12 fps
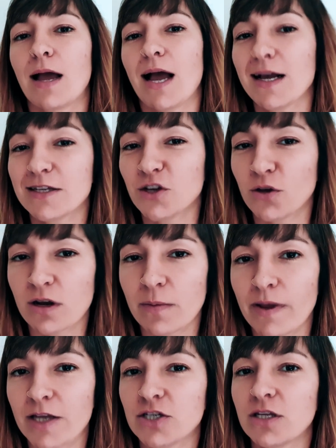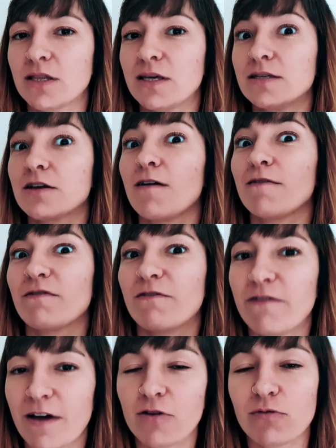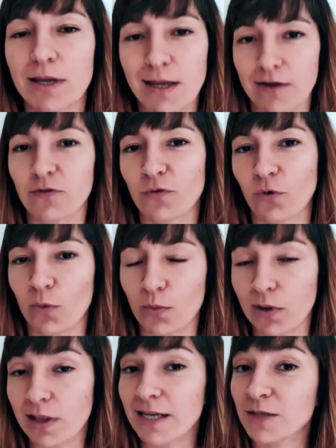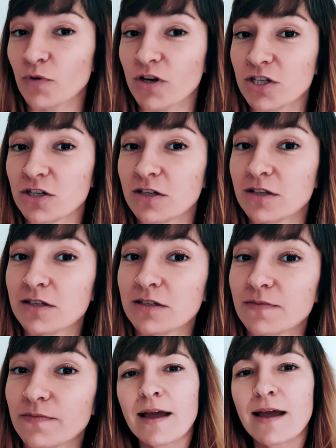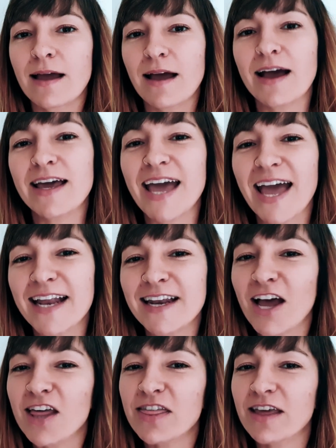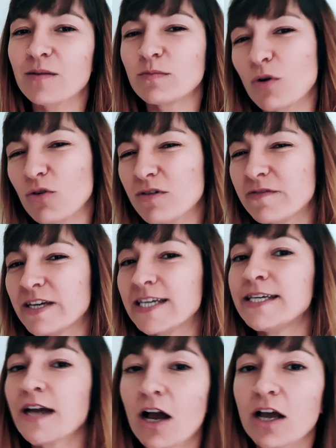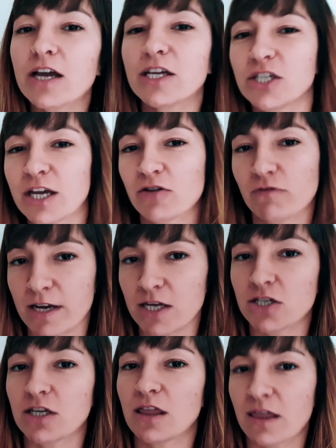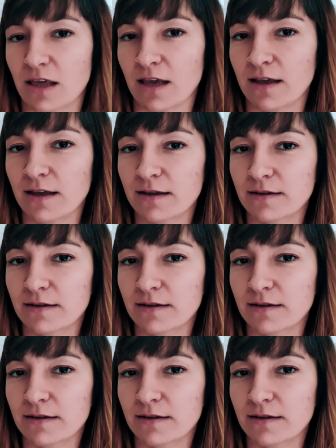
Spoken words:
As you can imagine, these are very informal expressions. Again, I think more of a younger generation thing.